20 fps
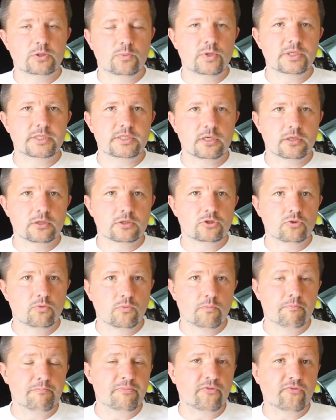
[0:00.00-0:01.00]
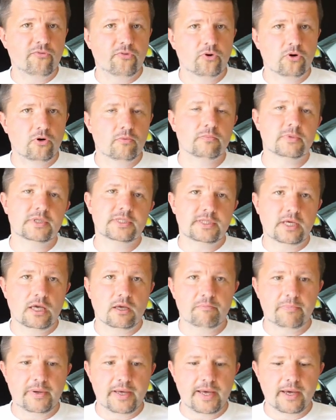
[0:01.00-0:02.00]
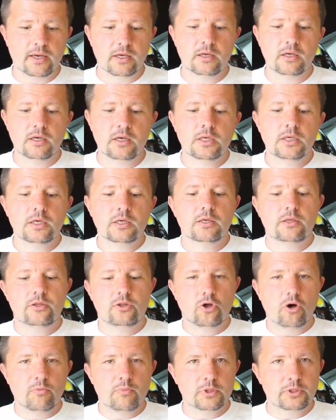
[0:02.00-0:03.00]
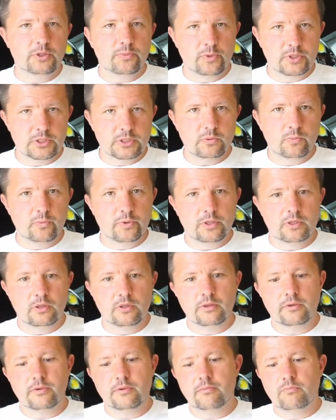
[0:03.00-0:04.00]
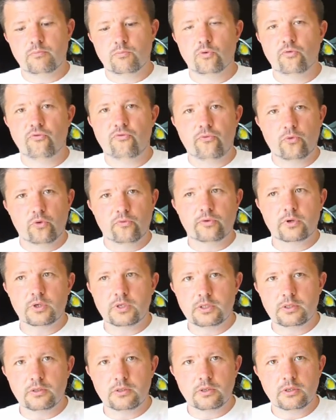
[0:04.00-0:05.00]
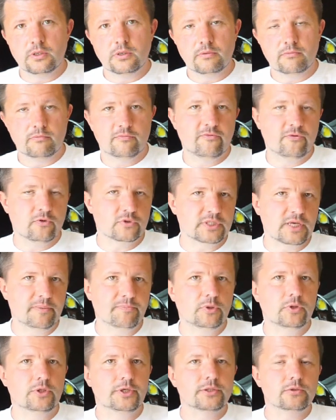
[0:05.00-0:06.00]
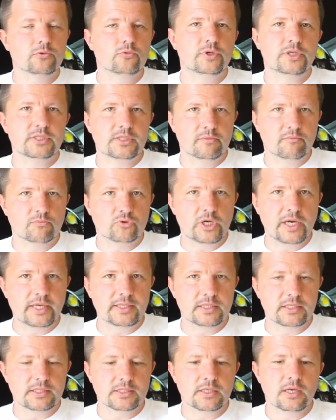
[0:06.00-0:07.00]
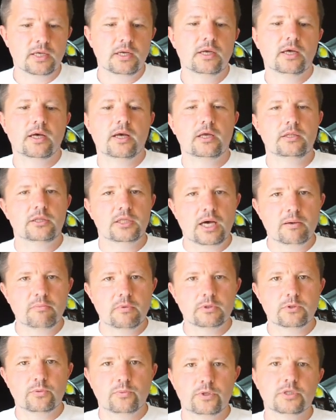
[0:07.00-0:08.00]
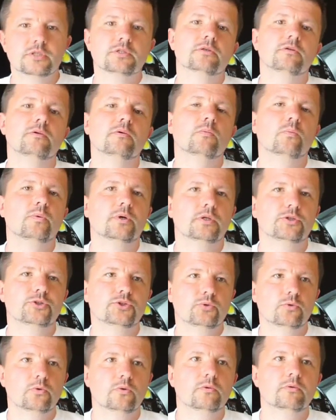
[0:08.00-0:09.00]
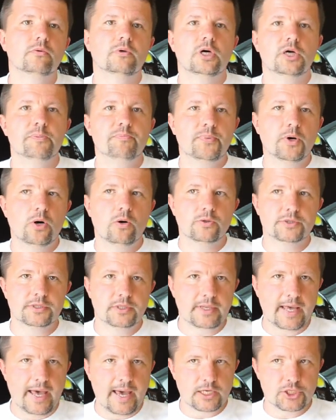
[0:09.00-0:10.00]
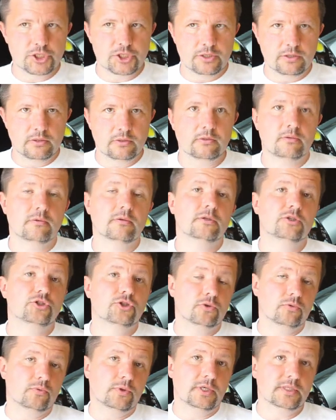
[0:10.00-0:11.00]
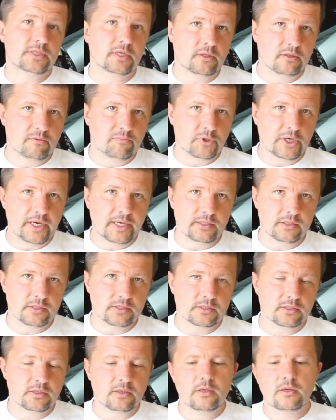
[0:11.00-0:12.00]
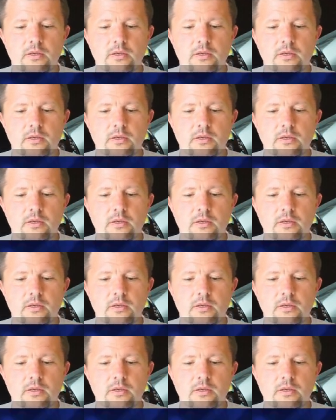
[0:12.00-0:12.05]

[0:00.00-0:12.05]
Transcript: twisting to perform step back, normal twist will move forward, for example increasing brightness, and double twist will do opposite action, decreasing the brightness.